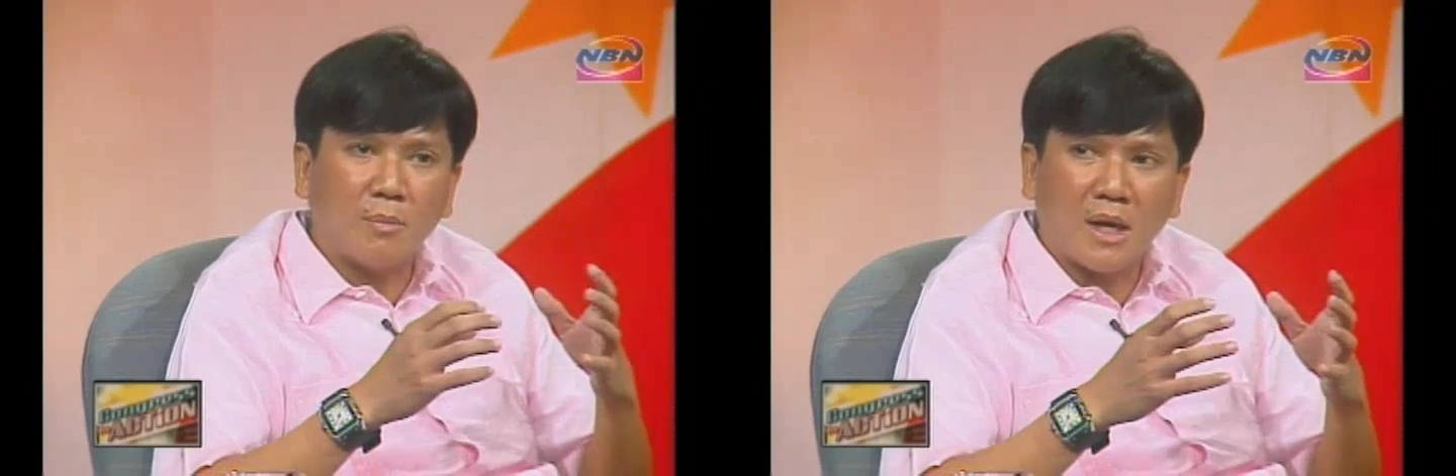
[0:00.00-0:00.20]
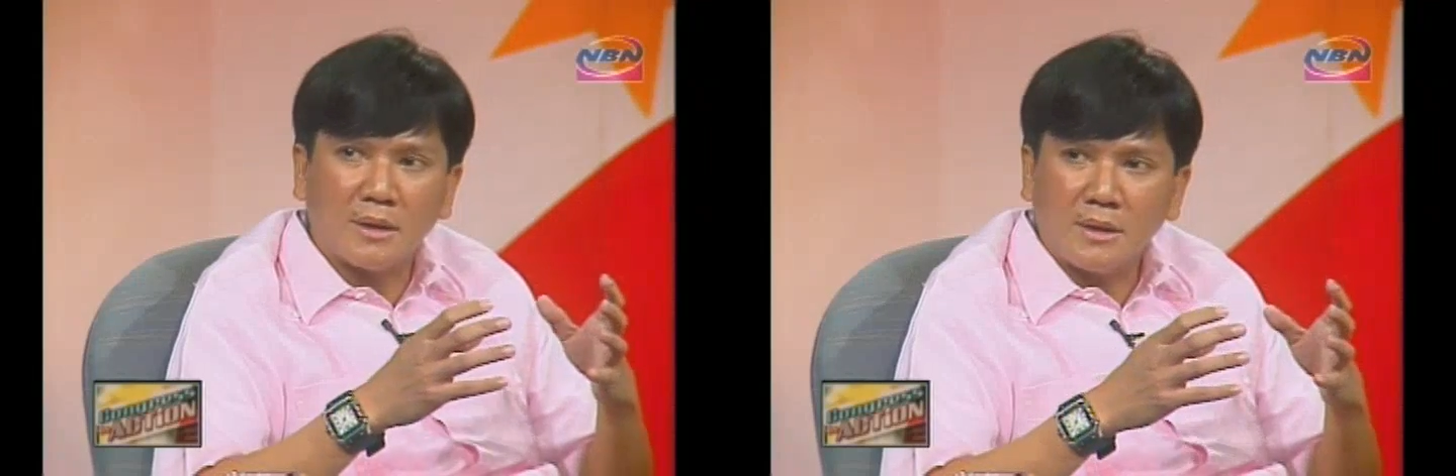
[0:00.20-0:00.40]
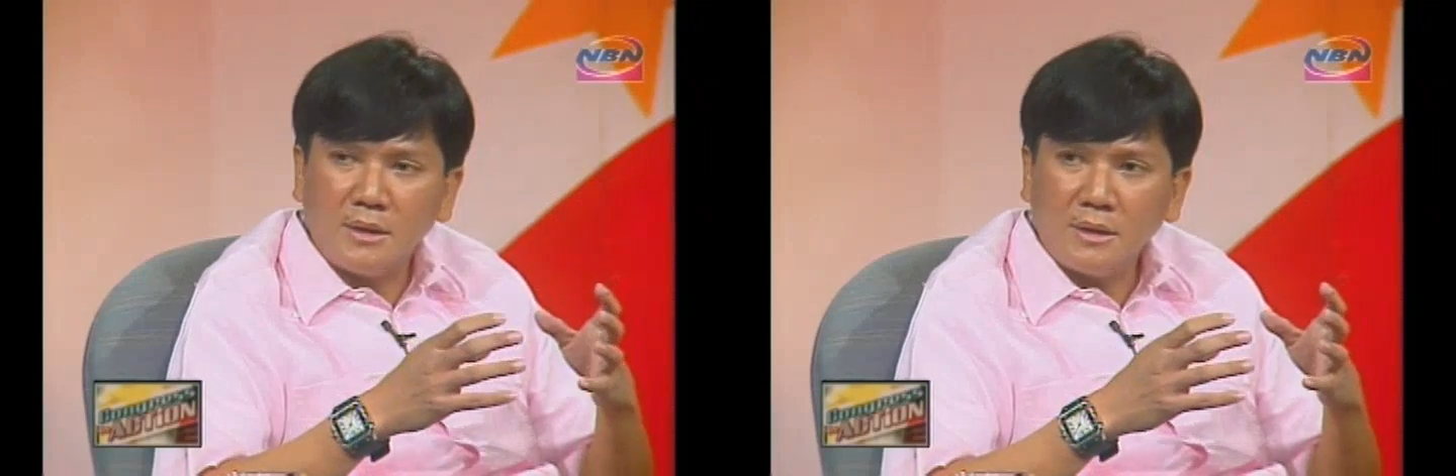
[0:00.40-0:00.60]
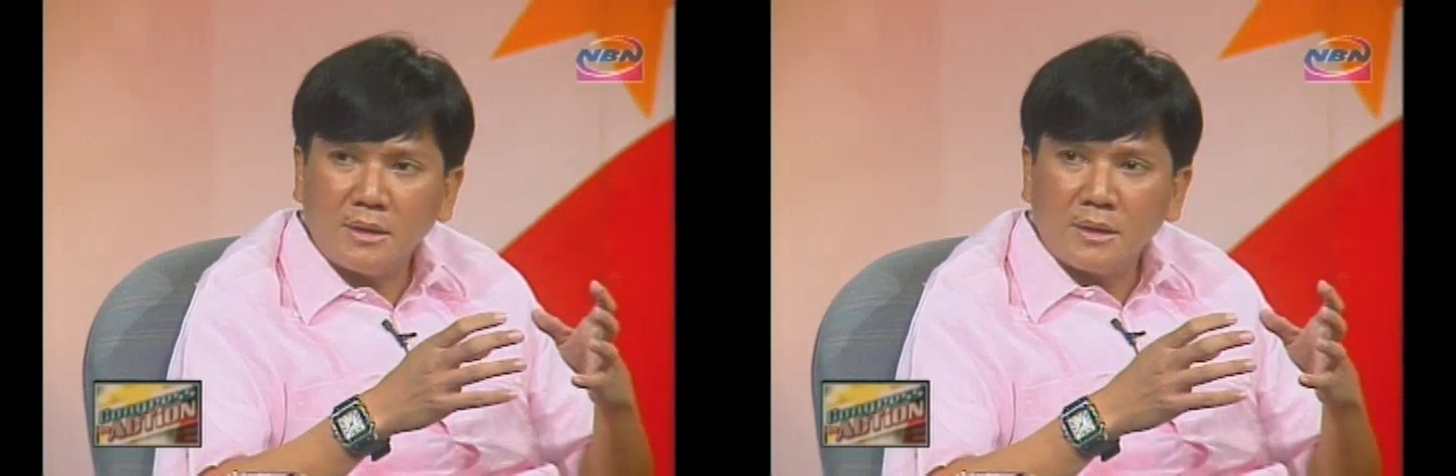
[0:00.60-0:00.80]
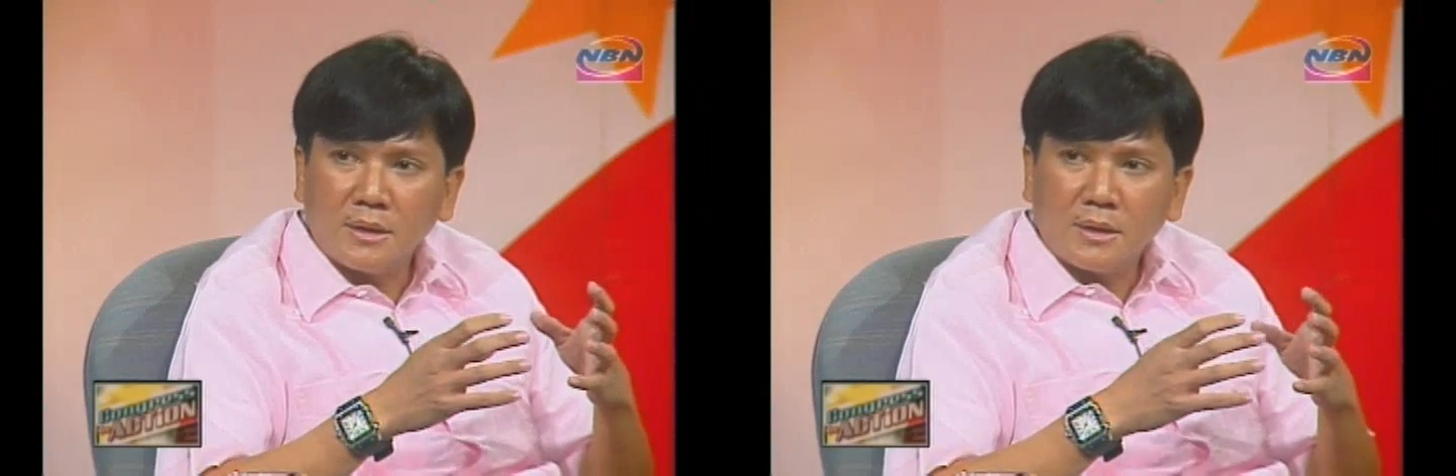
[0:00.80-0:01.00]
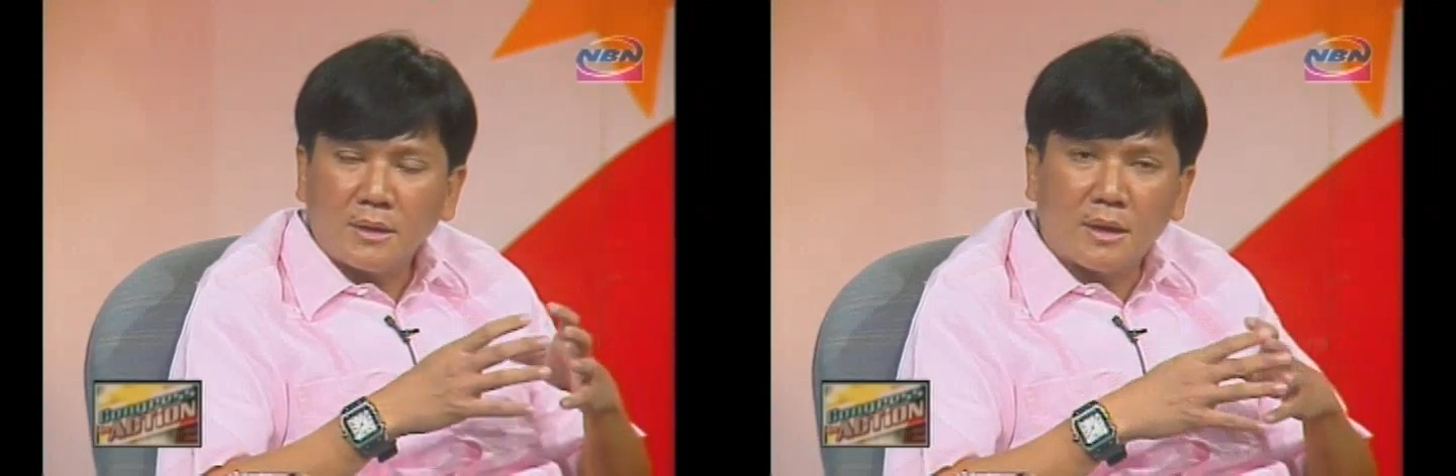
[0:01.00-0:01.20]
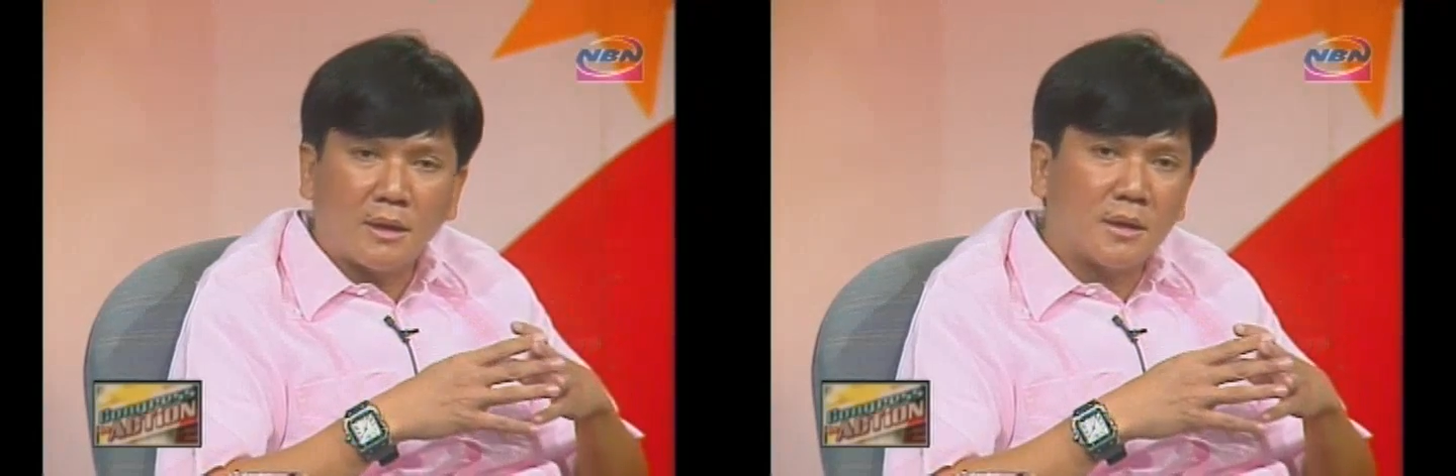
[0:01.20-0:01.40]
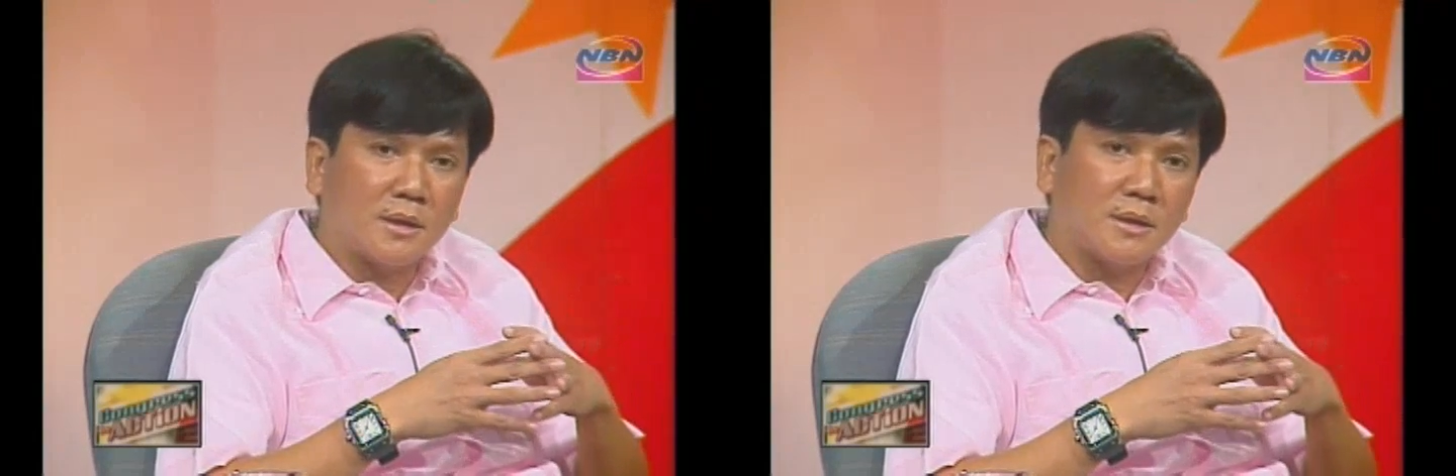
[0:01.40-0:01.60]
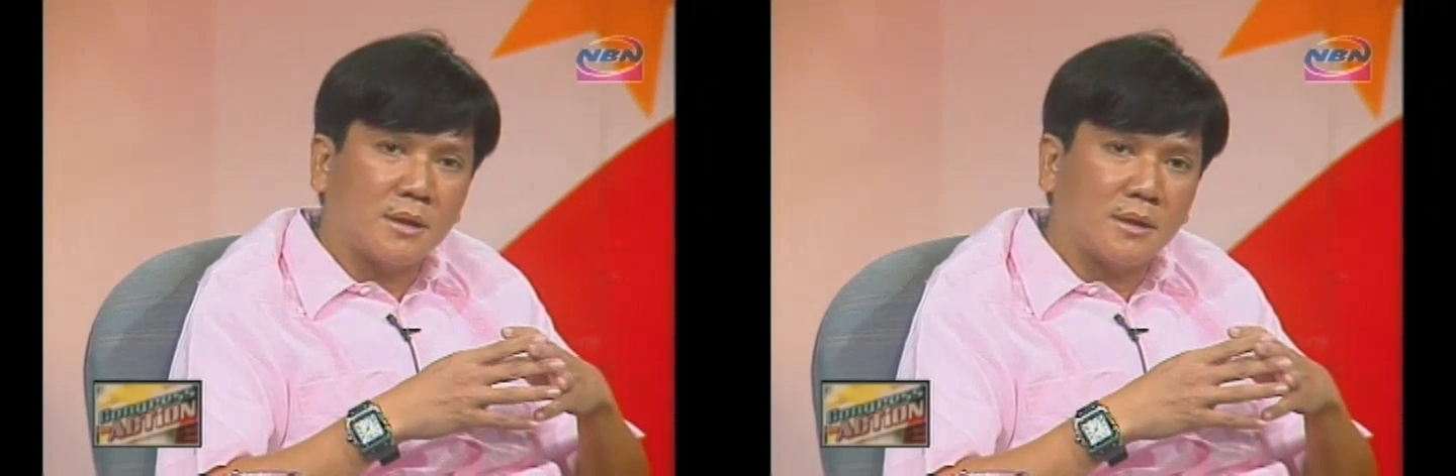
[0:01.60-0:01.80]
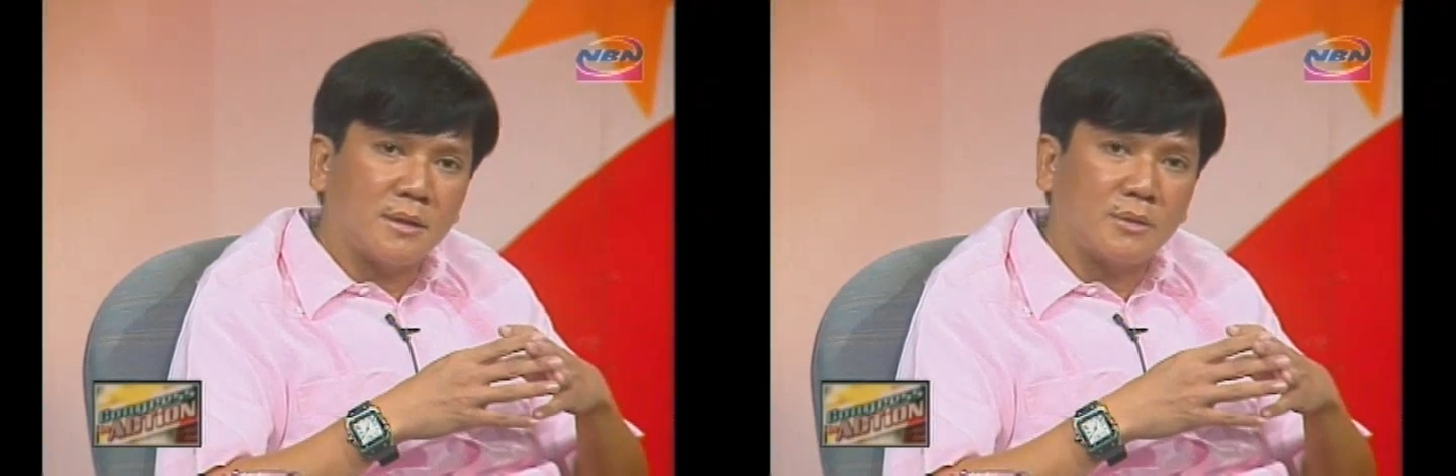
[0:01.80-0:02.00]
money
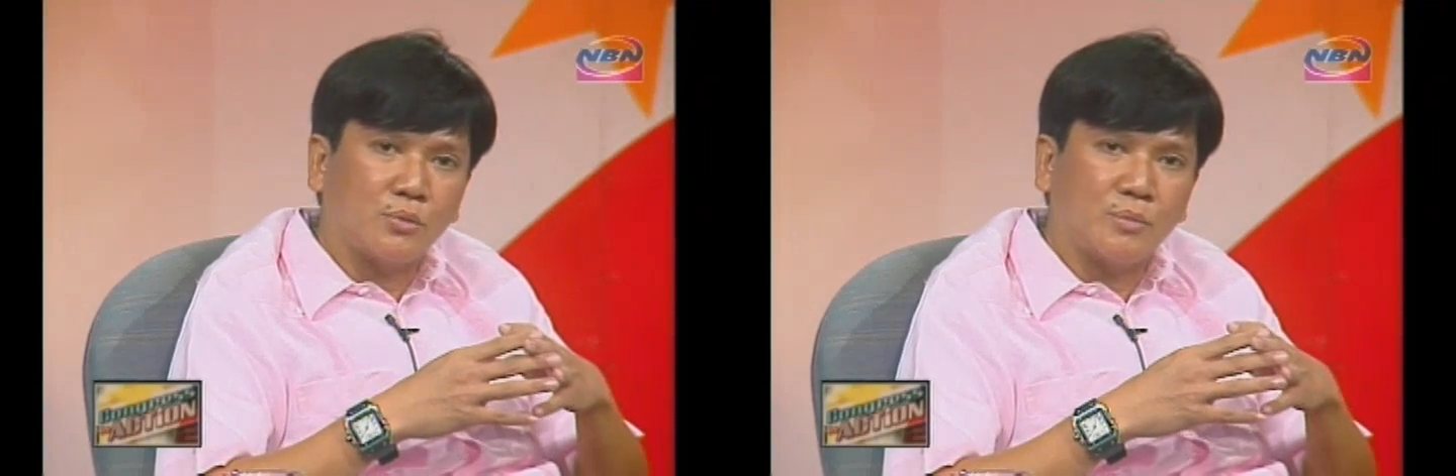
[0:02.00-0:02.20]
that